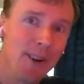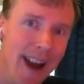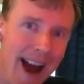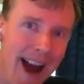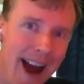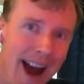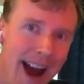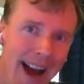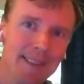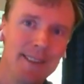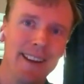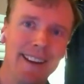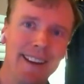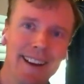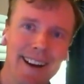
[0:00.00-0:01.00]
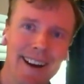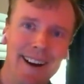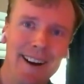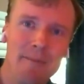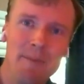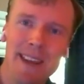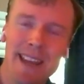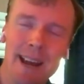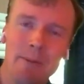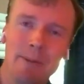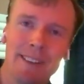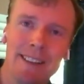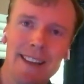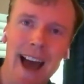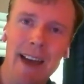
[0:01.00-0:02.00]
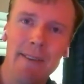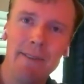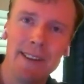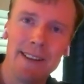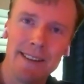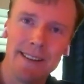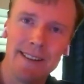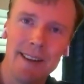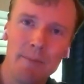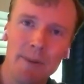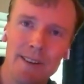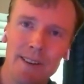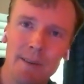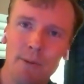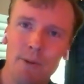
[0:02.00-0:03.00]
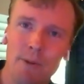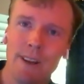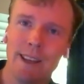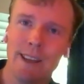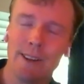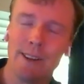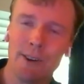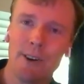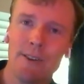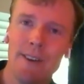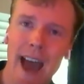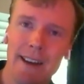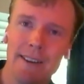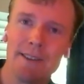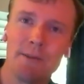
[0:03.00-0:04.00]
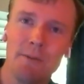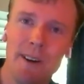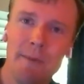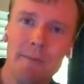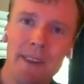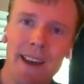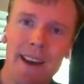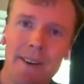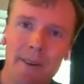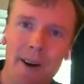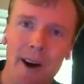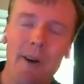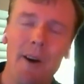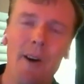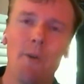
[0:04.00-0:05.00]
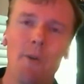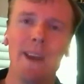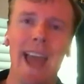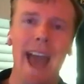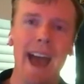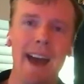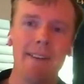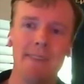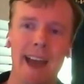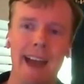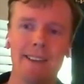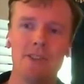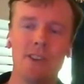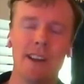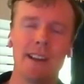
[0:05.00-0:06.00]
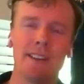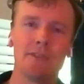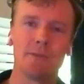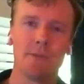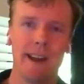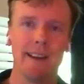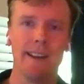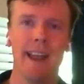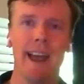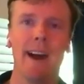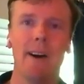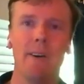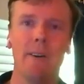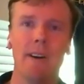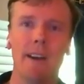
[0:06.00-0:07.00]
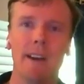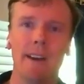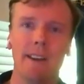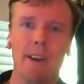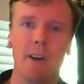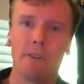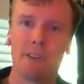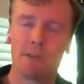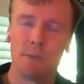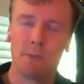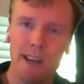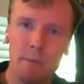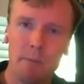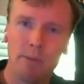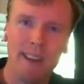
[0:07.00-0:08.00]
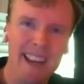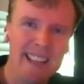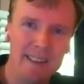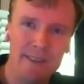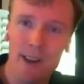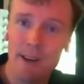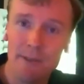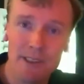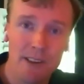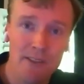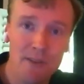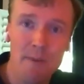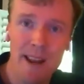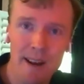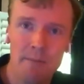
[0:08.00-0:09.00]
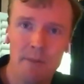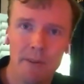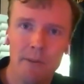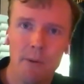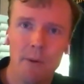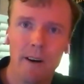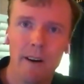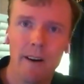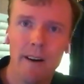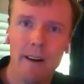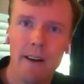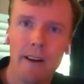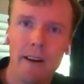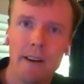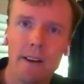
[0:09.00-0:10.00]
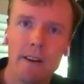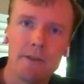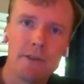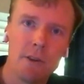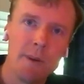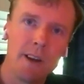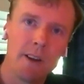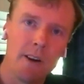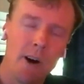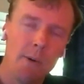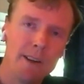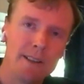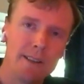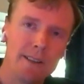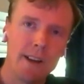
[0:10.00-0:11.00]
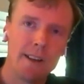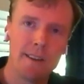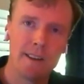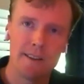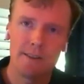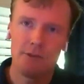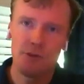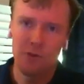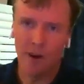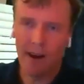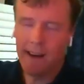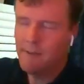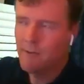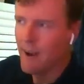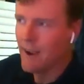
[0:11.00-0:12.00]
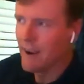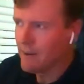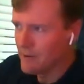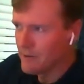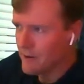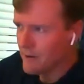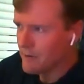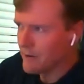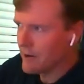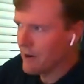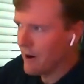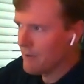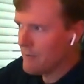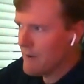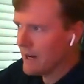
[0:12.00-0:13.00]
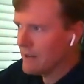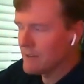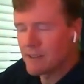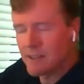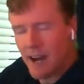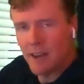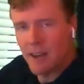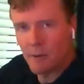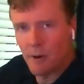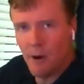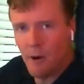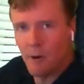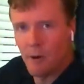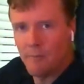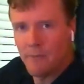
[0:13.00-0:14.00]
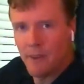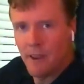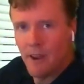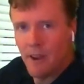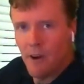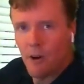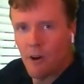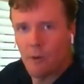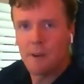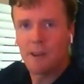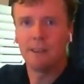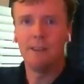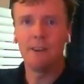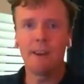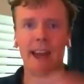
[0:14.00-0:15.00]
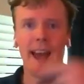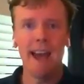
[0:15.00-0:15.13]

that curiosity of being able to dive into the deep end of the pool and learn how to swim, well, we have that chance right now, because we're in a place that none of us ever been in before. So we can always look at this train wreck or the car wreck on the side of the road, or we